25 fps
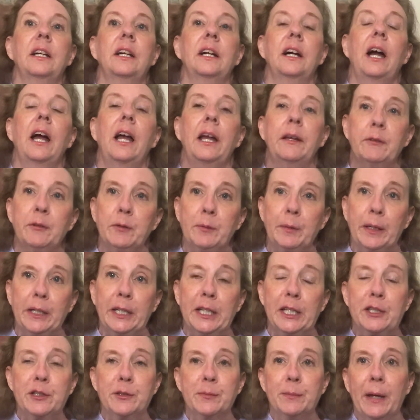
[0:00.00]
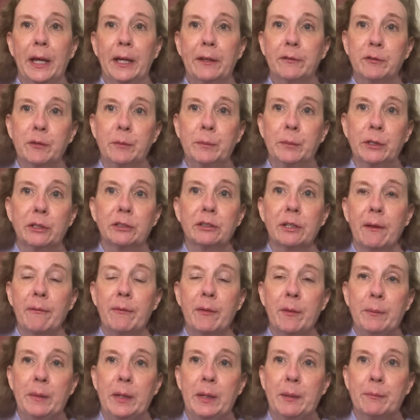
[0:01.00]
Hi everybody, it's Meg from Books
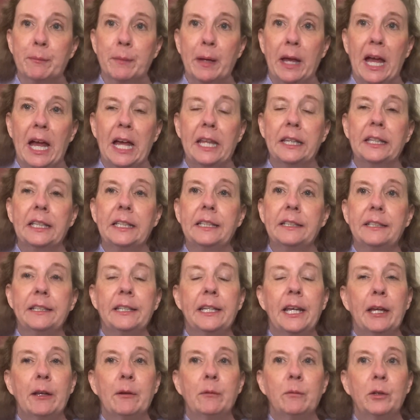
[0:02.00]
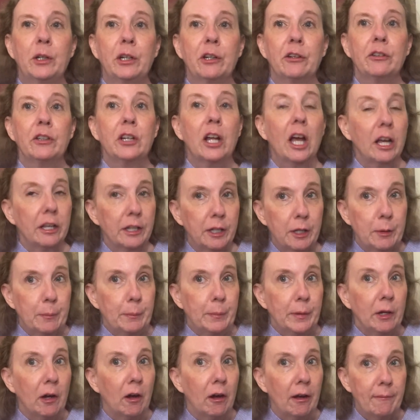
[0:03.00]
Off the Beaten Path, and today we are not going to
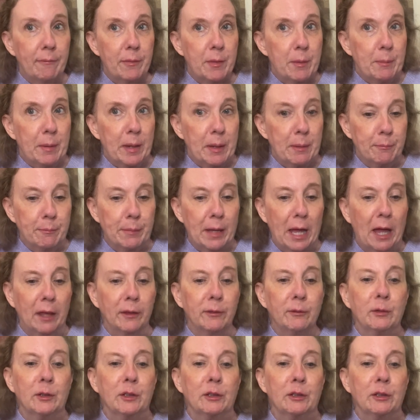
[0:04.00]
be off the beaten path.